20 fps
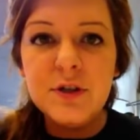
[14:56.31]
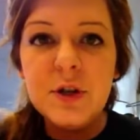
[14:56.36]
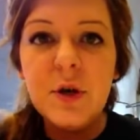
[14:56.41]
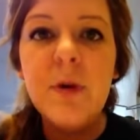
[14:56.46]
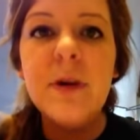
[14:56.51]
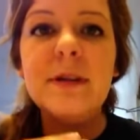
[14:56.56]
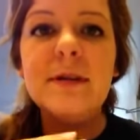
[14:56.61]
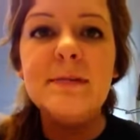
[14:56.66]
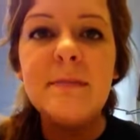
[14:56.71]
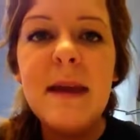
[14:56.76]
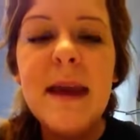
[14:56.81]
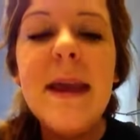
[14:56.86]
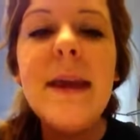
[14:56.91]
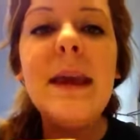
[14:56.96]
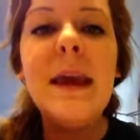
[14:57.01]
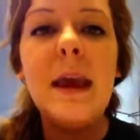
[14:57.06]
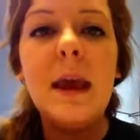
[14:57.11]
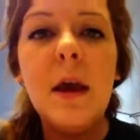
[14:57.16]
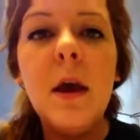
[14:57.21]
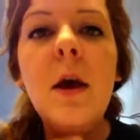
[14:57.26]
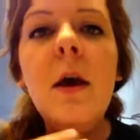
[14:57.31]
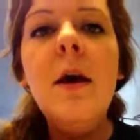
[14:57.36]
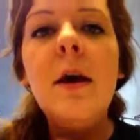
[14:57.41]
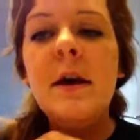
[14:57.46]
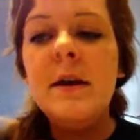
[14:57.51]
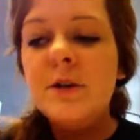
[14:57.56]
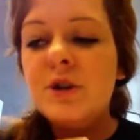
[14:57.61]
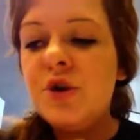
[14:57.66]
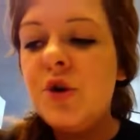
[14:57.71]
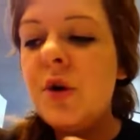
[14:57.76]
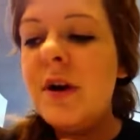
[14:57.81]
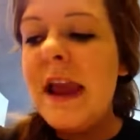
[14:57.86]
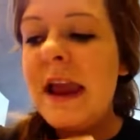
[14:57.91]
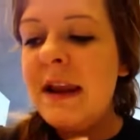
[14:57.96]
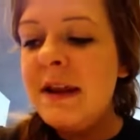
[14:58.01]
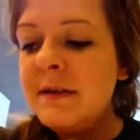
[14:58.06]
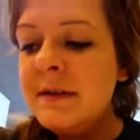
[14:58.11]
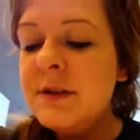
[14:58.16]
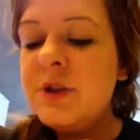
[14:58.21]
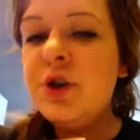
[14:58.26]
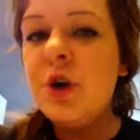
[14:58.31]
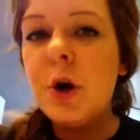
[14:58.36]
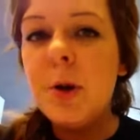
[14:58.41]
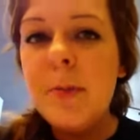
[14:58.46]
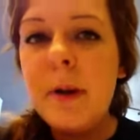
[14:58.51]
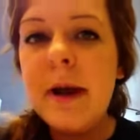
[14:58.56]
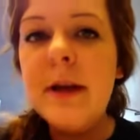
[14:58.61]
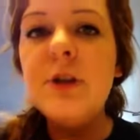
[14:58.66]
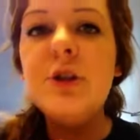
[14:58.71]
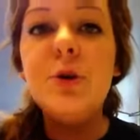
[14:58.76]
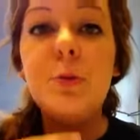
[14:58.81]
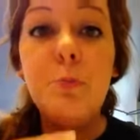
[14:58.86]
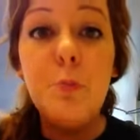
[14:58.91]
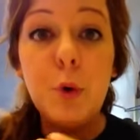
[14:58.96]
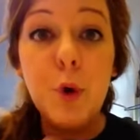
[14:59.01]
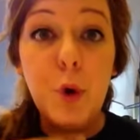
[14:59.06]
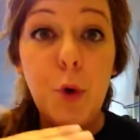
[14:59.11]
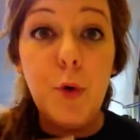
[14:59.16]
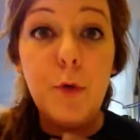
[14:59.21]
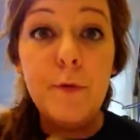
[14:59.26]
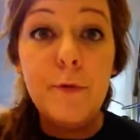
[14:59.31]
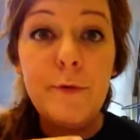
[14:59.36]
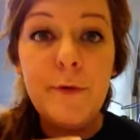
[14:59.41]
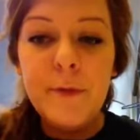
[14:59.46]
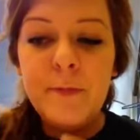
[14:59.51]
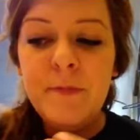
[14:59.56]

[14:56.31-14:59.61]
So it's creating this turbine to move.